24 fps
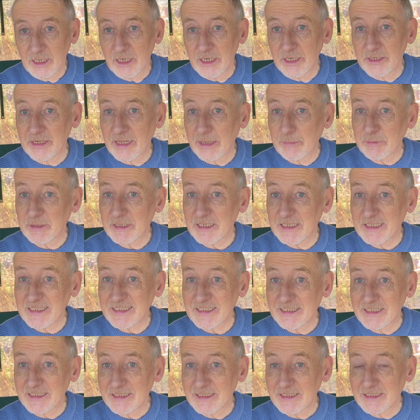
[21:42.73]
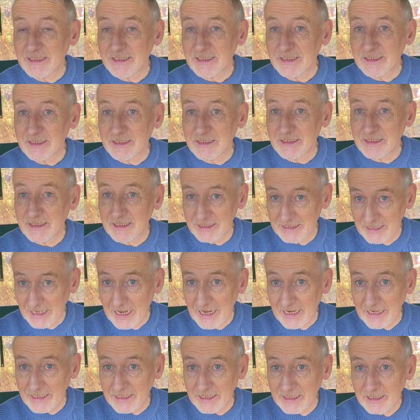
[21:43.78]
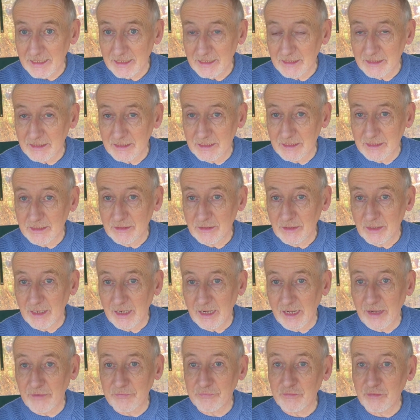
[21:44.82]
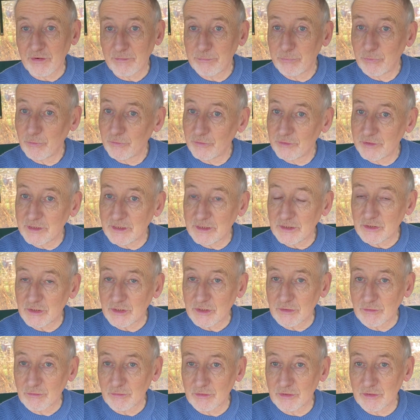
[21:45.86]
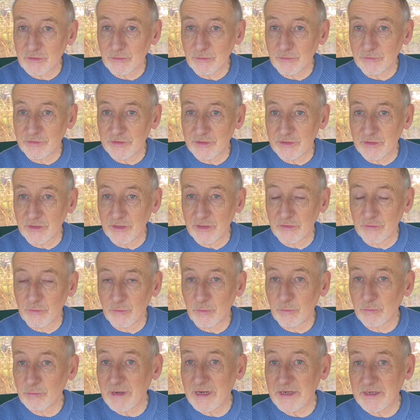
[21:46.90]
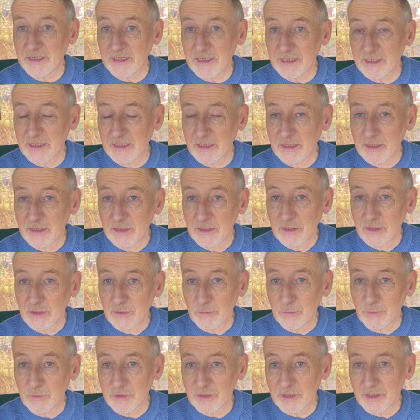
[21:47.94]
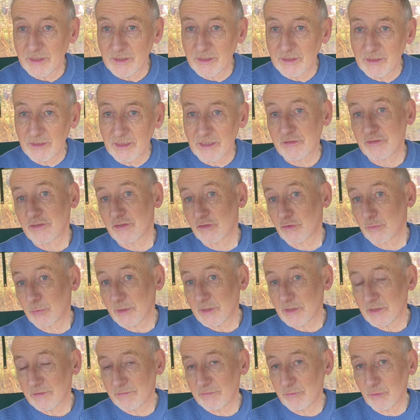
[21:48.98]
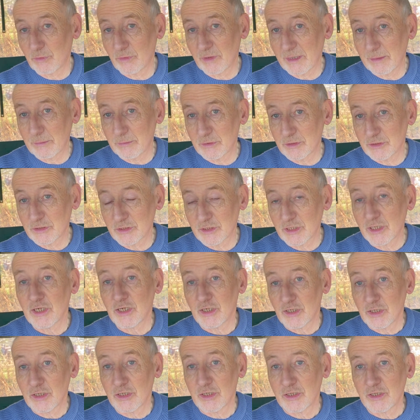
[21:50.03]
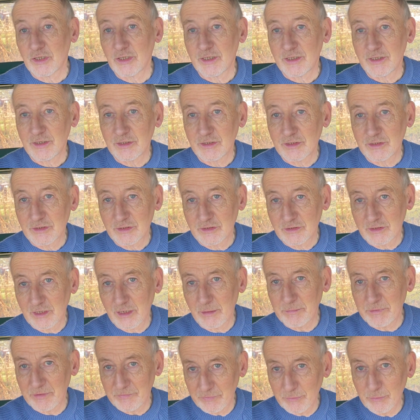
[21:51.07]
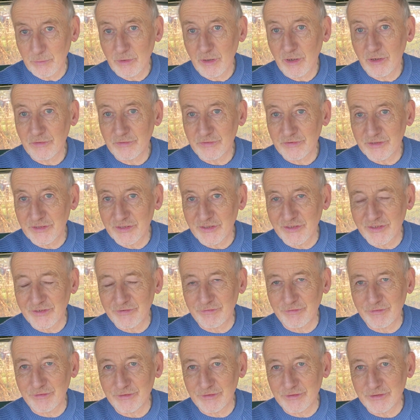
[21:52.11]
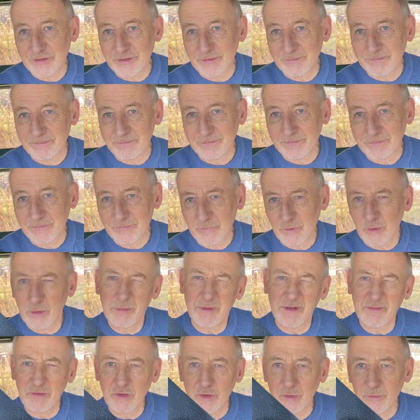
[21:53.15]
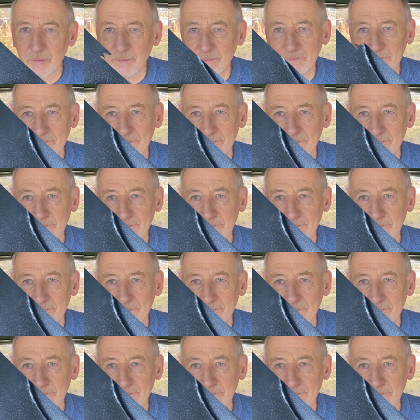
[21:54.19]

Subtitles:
and now it is today after I've put these crystals in, and already within less than 24 hours. Tell me if you can't see the difference. Come and have a look.